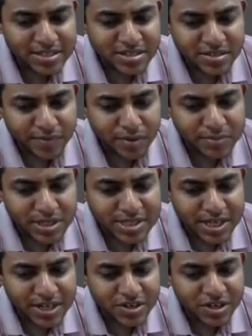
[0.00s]
castes
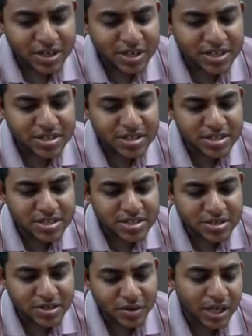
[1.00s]
from the central
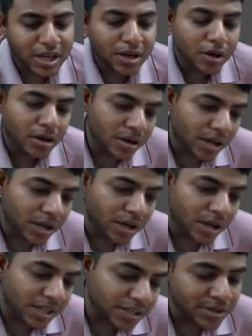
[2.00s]
list of the
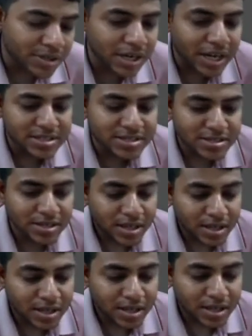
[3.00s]
other backward
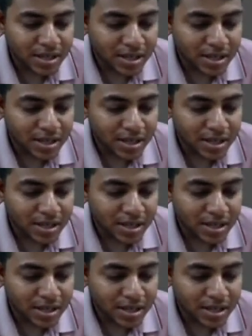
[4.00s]
classes,